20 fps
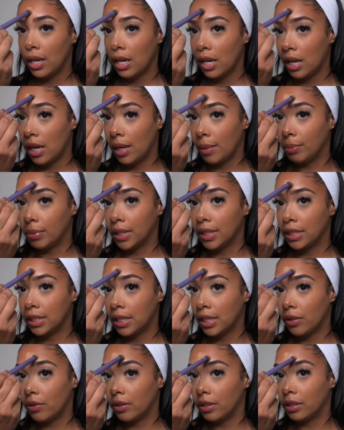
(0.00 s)
I blend it
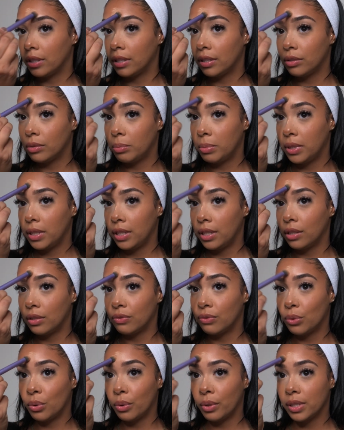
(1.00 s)
out a little bit, and of
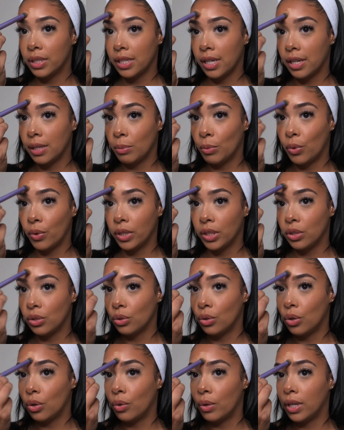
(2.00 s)
course I am going to
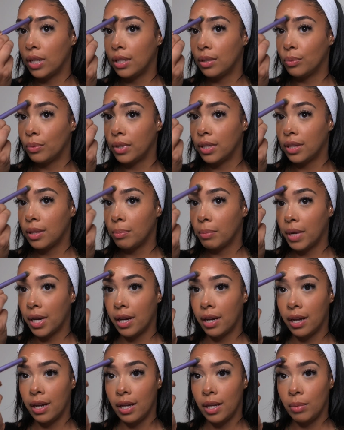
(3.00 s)
go in with
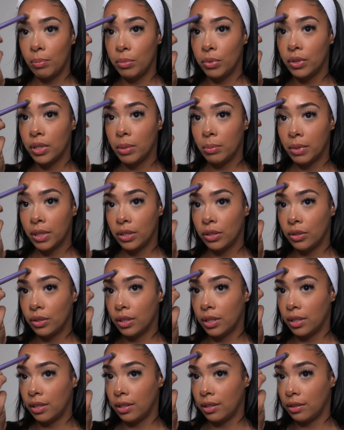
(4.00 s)
my beauty blender
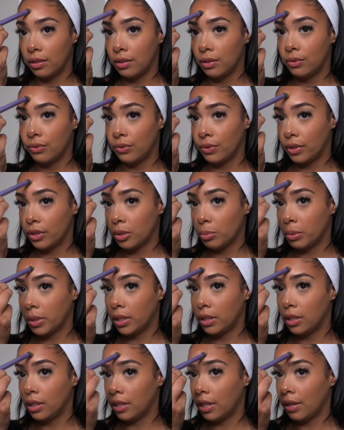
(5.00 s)
and finish
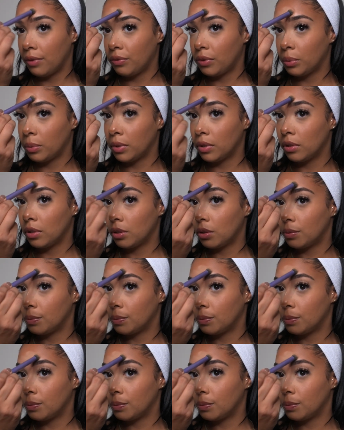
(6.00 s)
blending it afterwards.